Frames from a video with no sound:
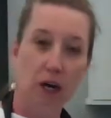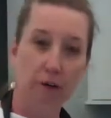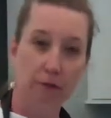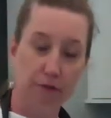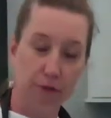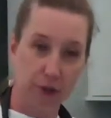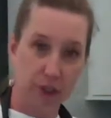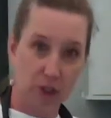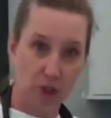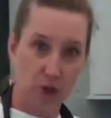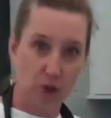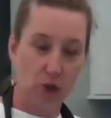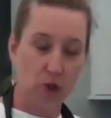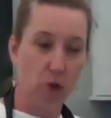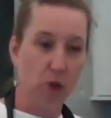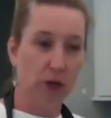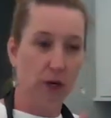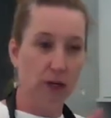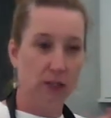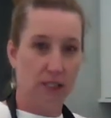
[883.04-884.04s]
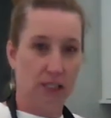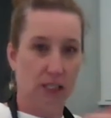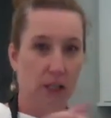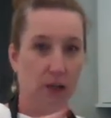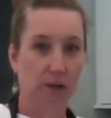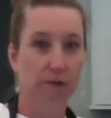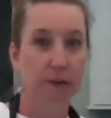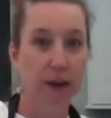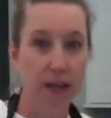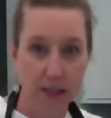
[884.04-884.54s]
freezer door, stick your
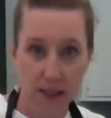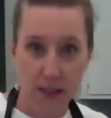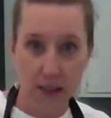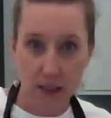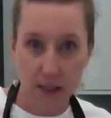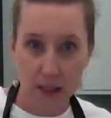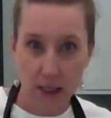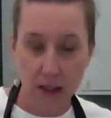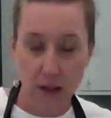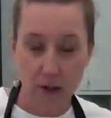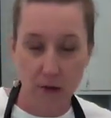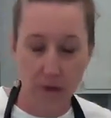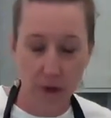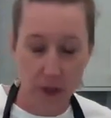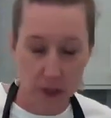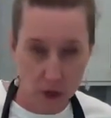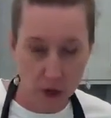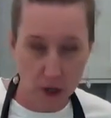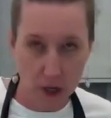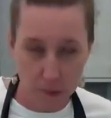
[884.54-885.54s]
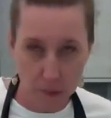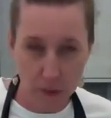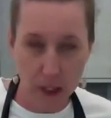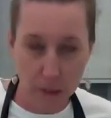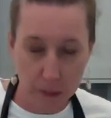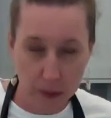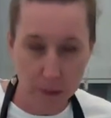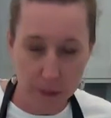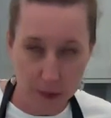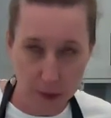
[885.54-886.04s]
face inside the freezer, and blink,
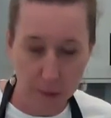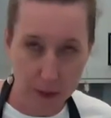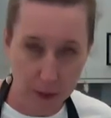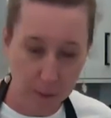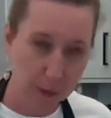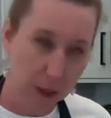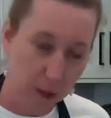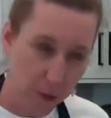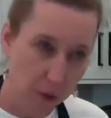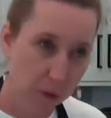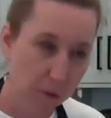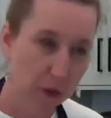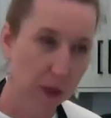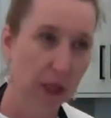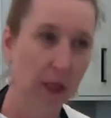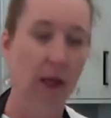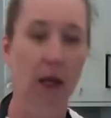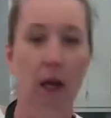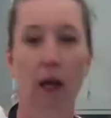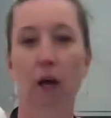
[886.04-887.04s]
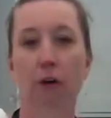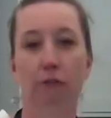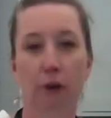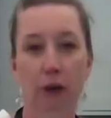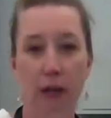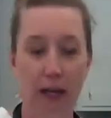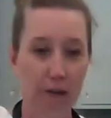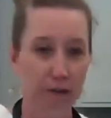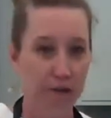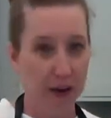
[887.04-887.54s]
blink, blink, blink, blink, blink, blink, for
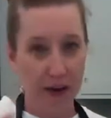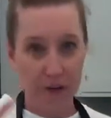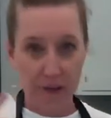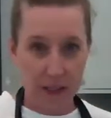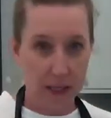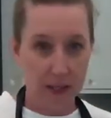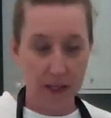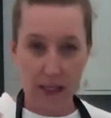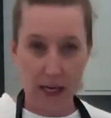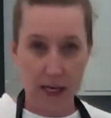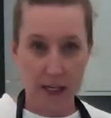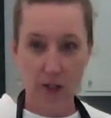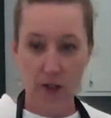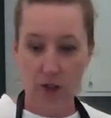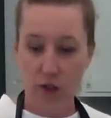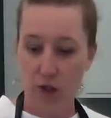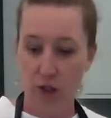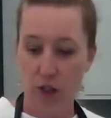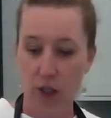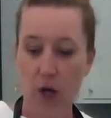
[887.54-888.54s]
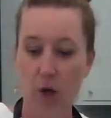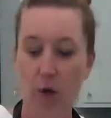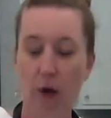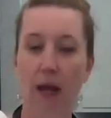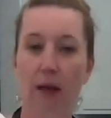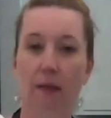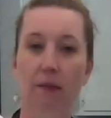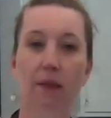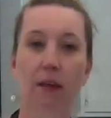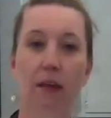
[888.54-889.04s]
like 5-10 seconds or so,
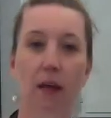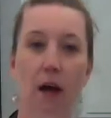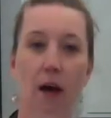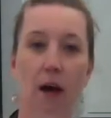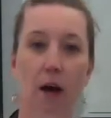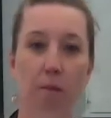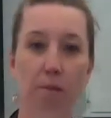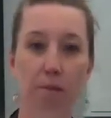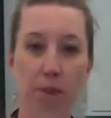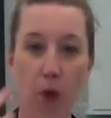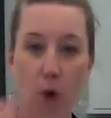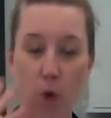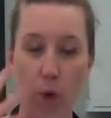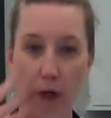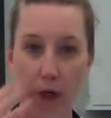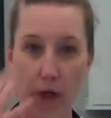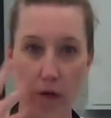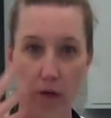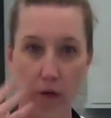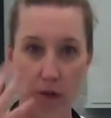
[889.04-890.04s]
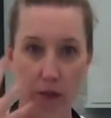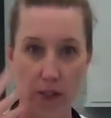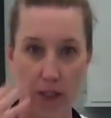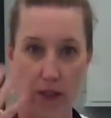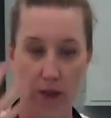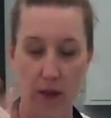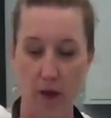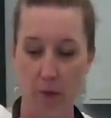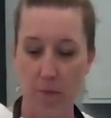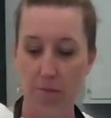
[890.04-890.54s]
and the oils and
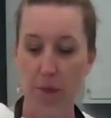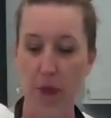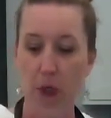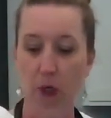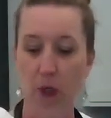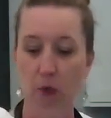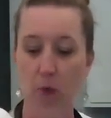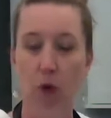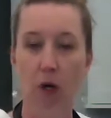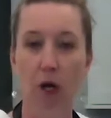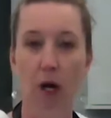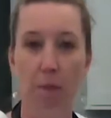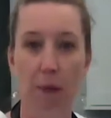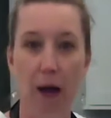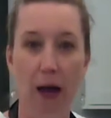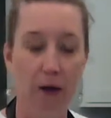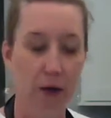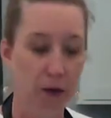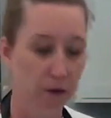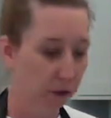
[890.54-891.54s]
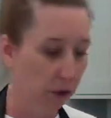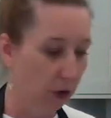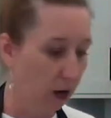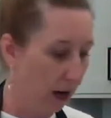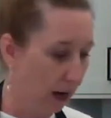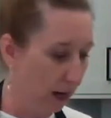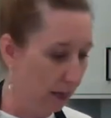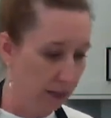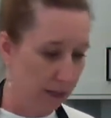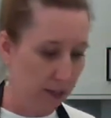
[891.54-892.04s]
the burn will come out of your
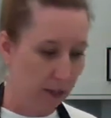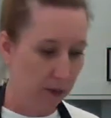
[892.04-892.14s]
eyes.